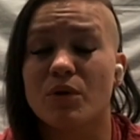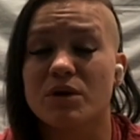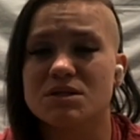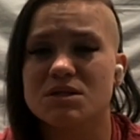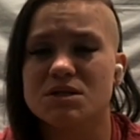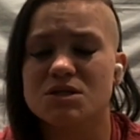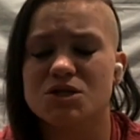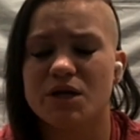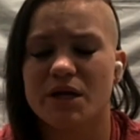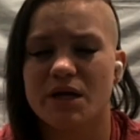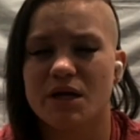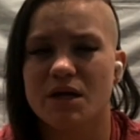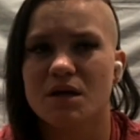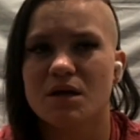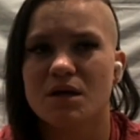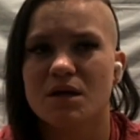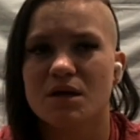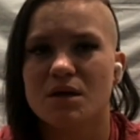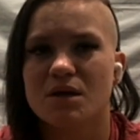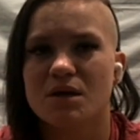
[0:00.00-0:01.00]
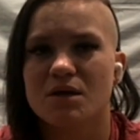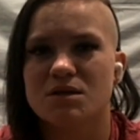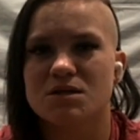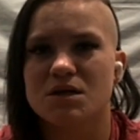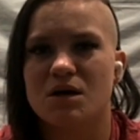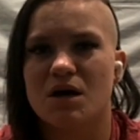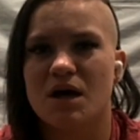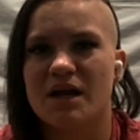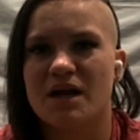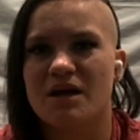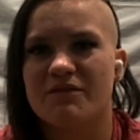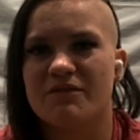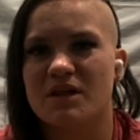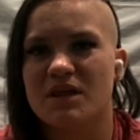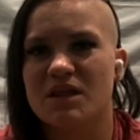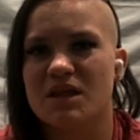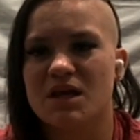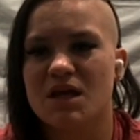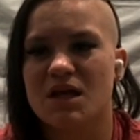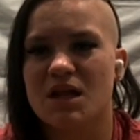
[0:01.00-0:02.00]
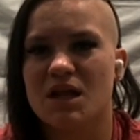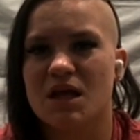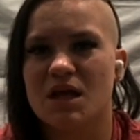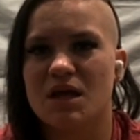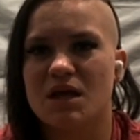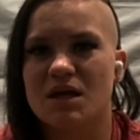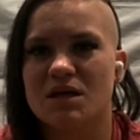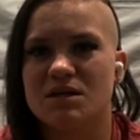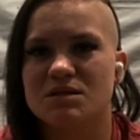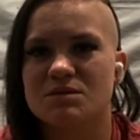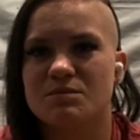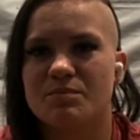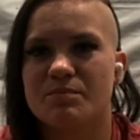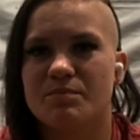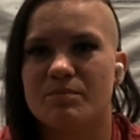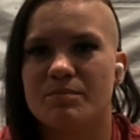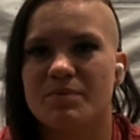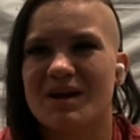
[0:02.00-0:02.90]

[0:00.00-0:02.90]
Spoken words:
boys that train. So I definitely think it is.